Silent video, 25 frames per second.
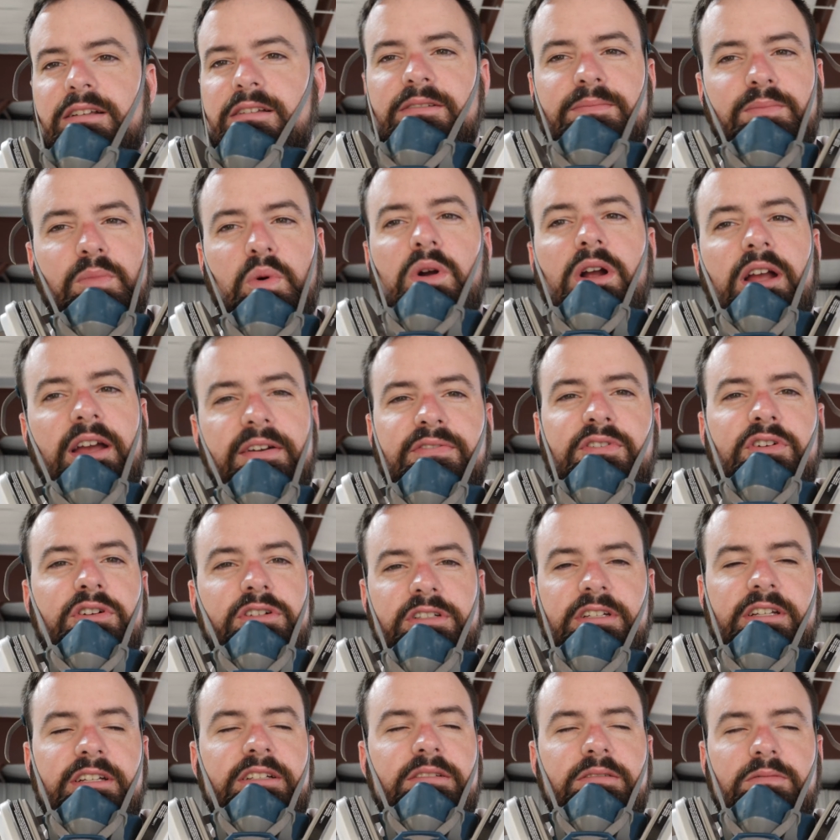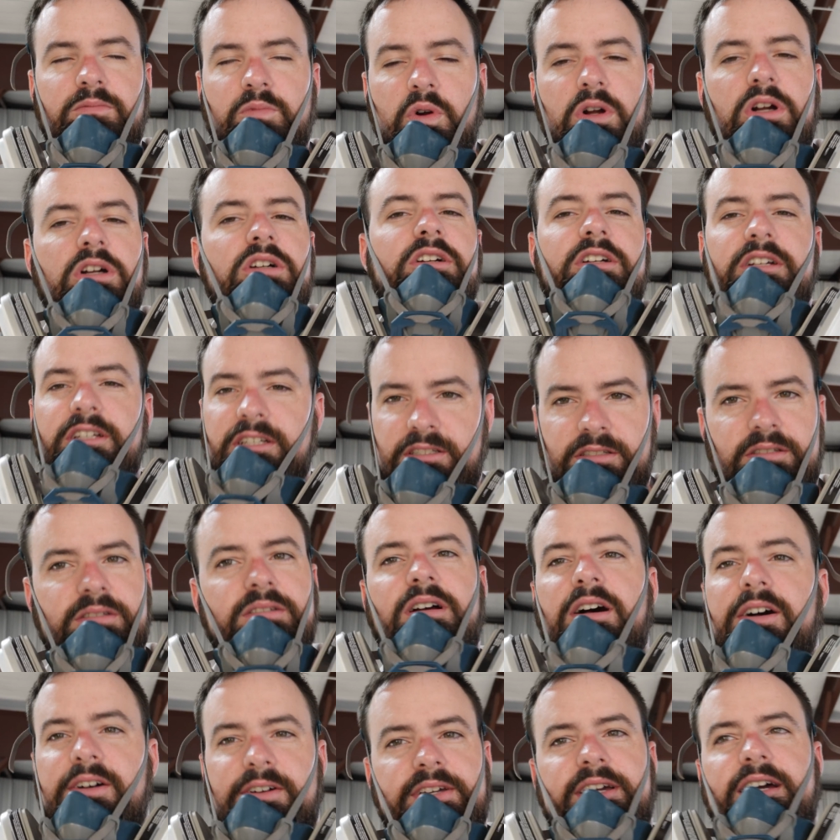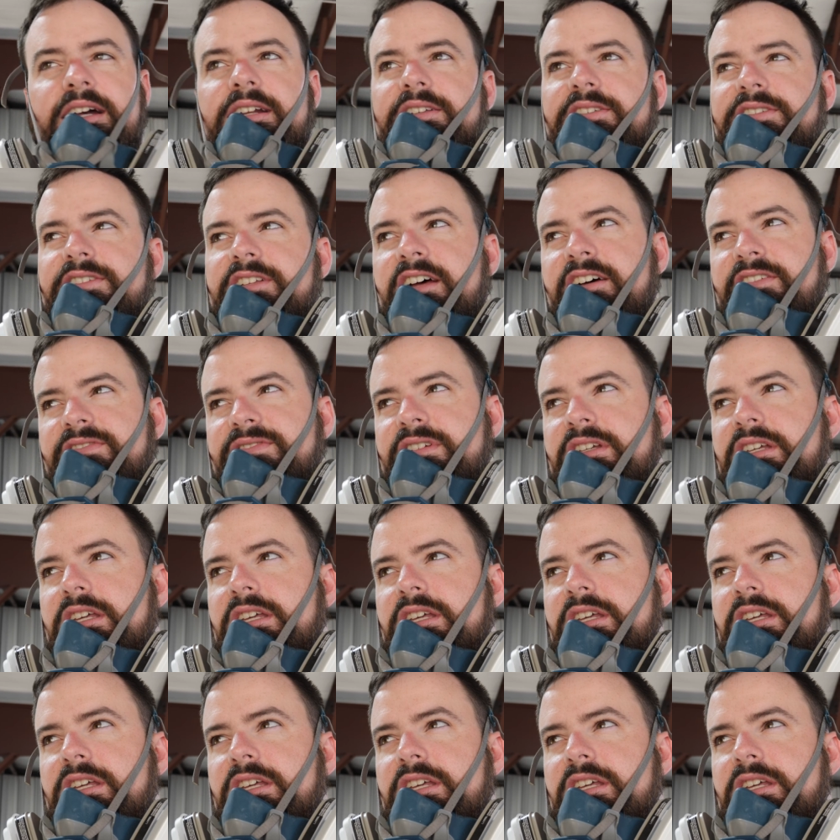more effort and work and all kind of stuff.